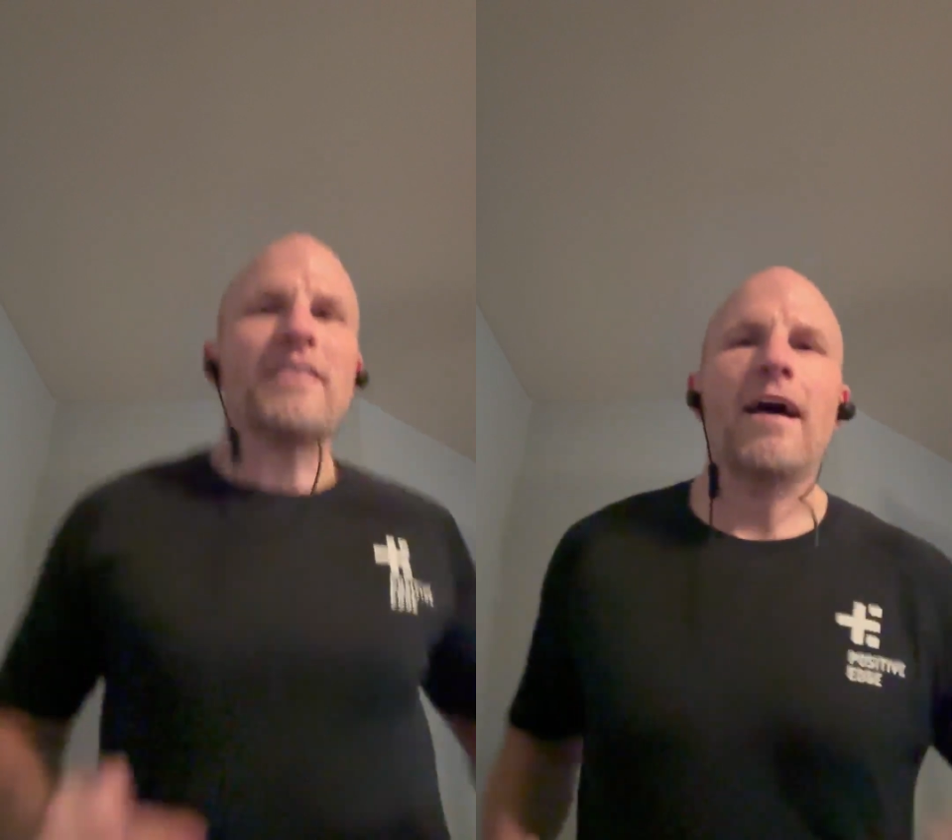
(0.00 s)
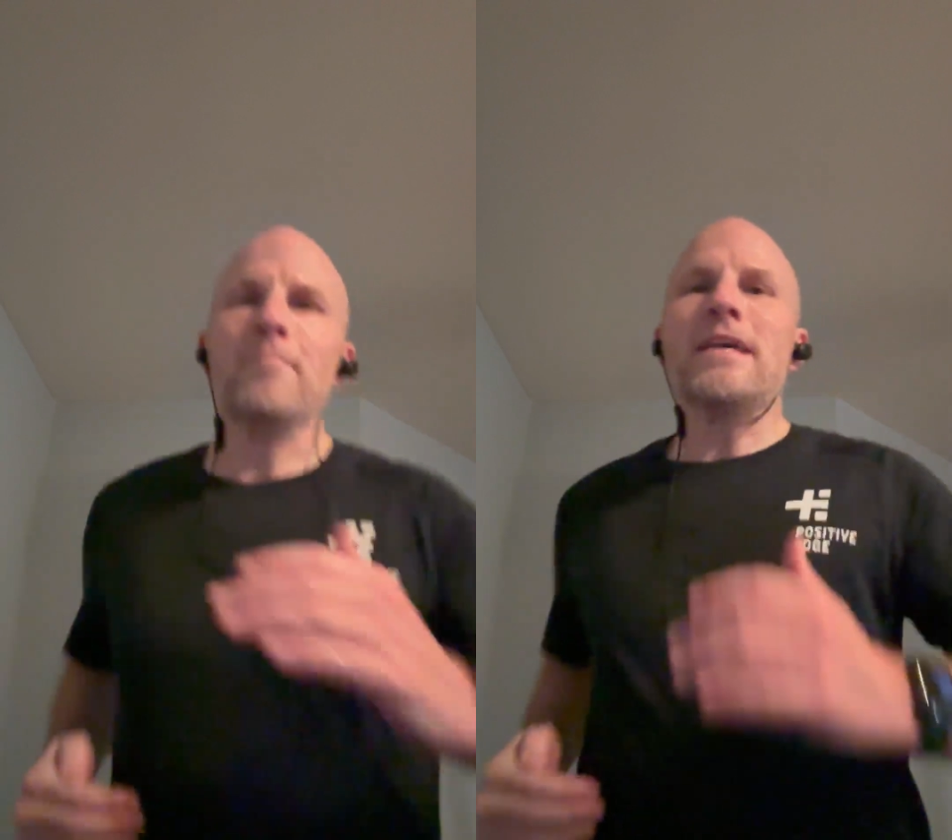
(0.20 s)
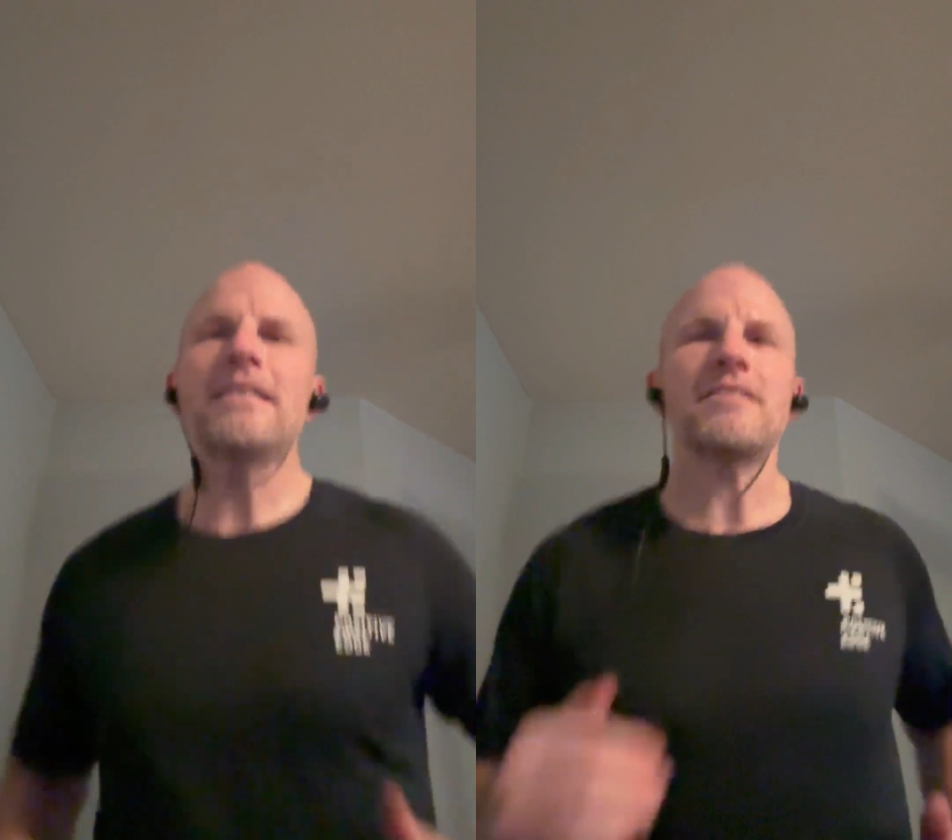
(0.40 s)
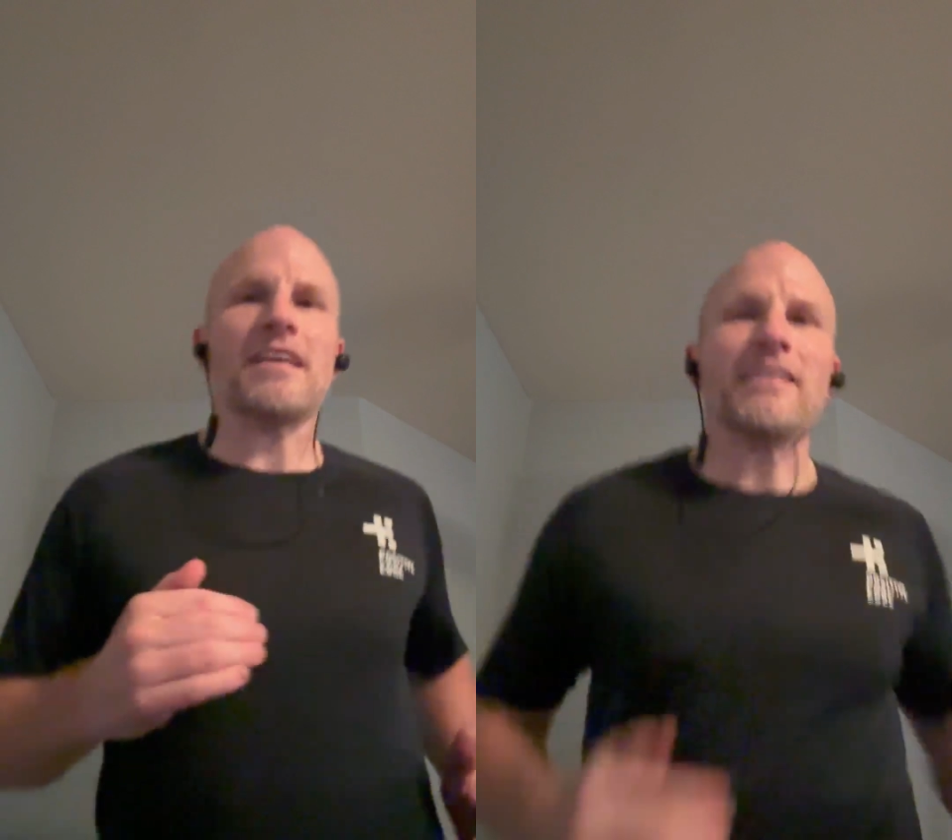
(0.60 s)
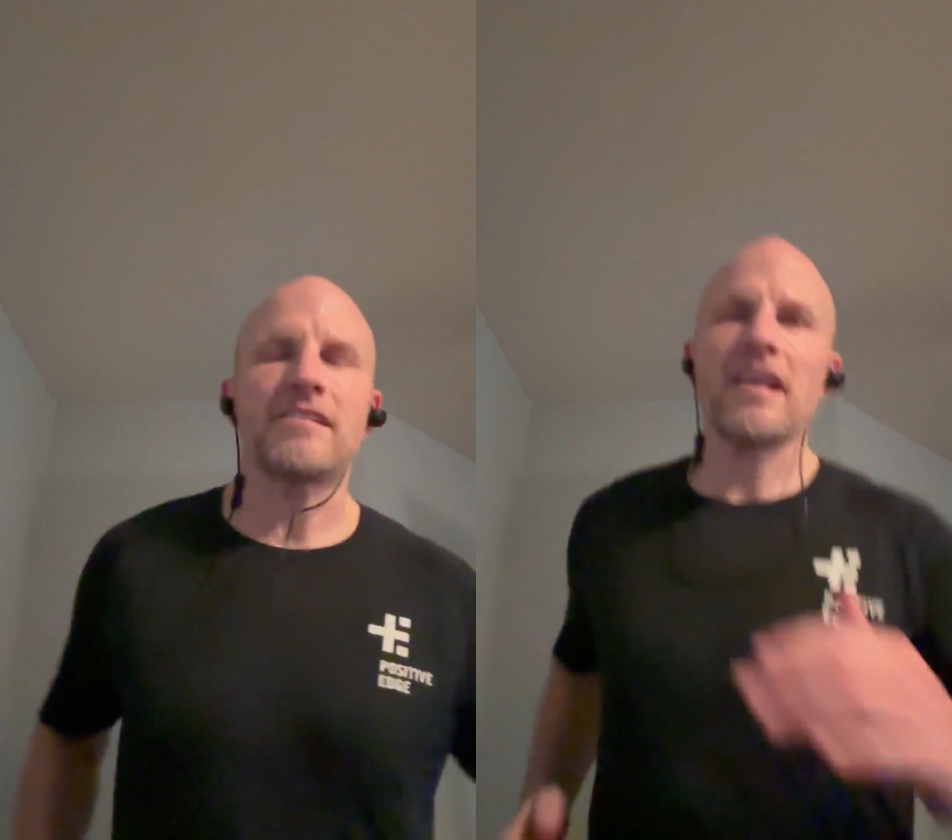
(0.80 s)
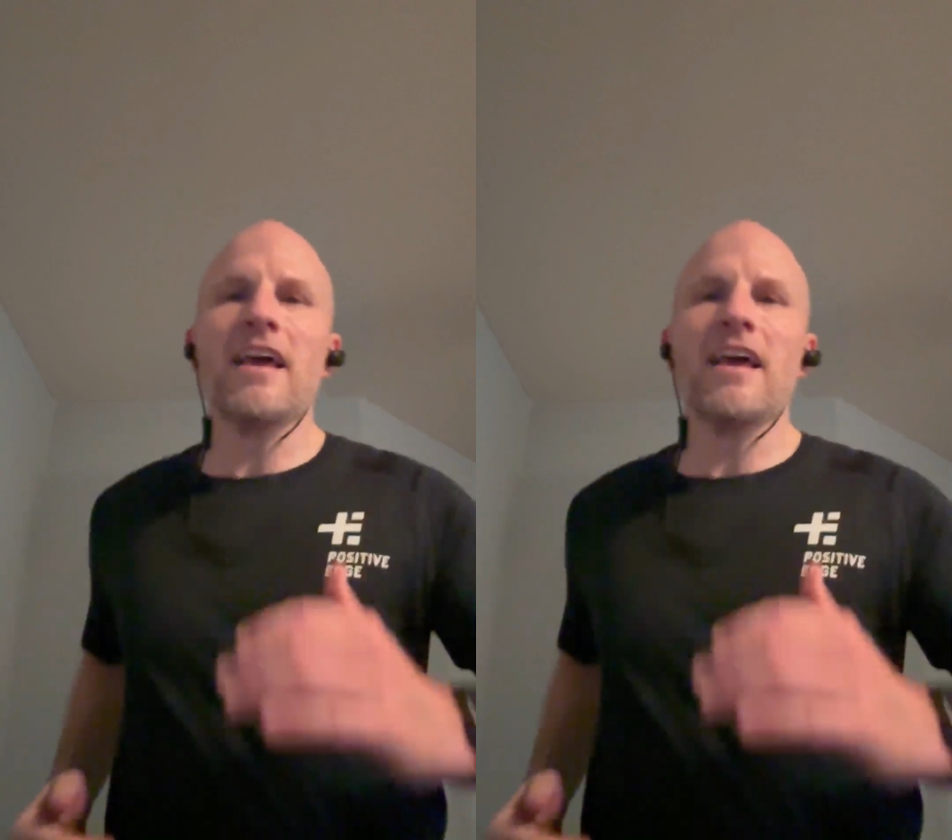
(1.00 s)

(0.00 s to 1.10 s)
that means is